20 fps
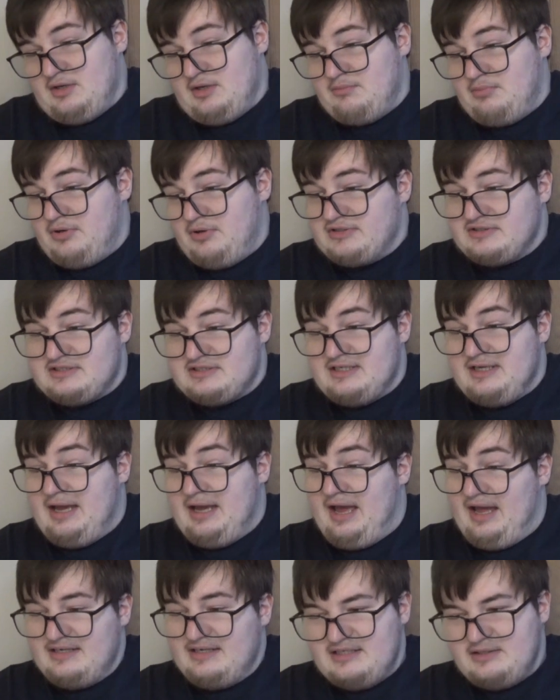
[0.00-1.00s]
But
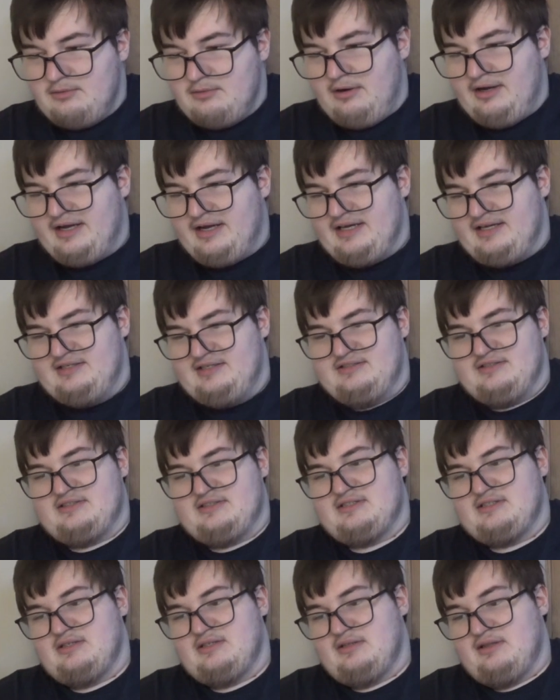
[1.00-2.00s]

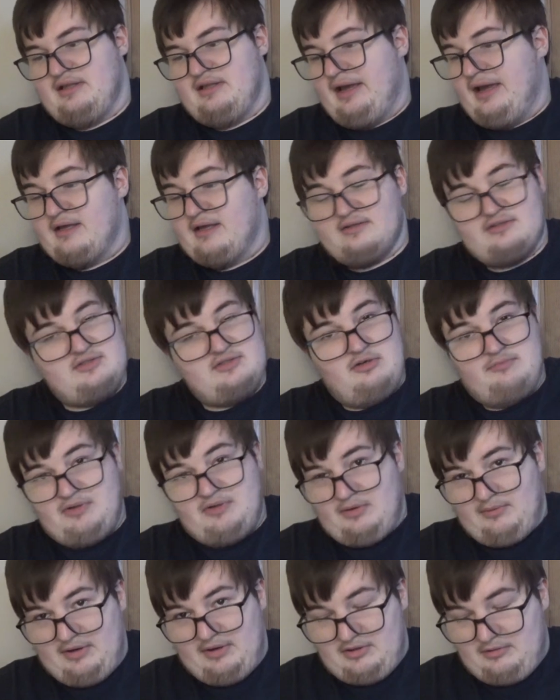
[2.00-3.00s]
anyways, let's not
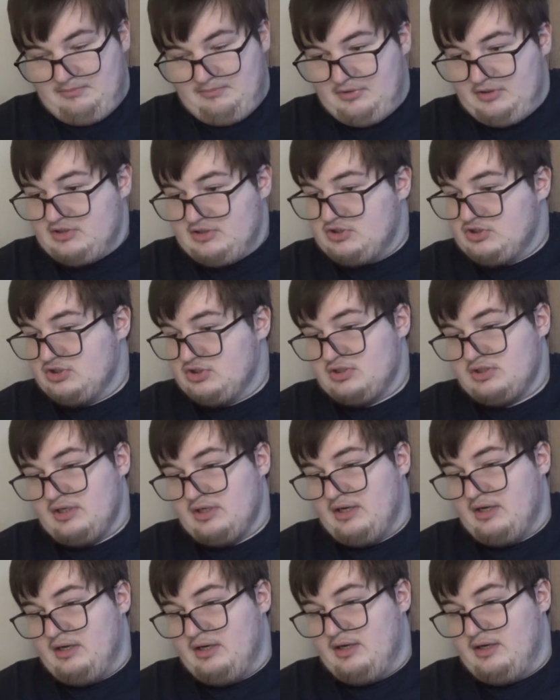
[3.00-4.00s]
beat around the bush
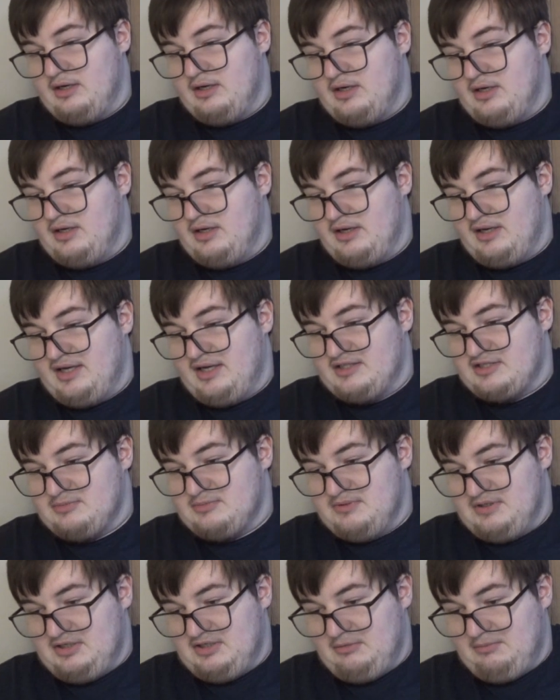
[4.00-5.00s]
and
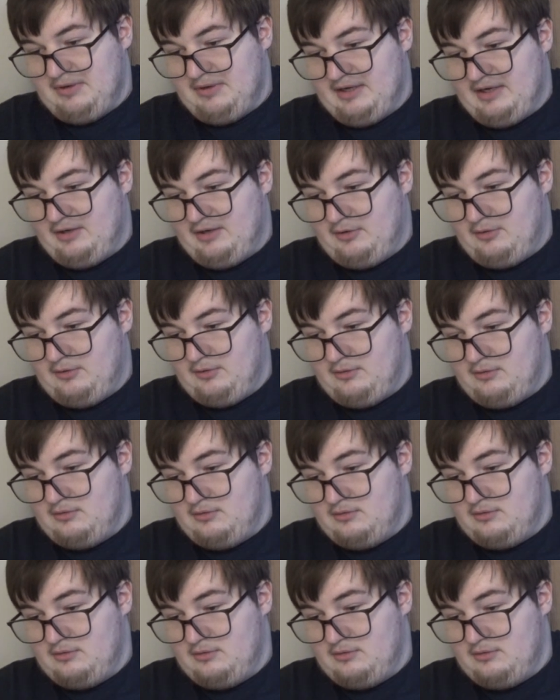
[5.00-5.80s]
speak about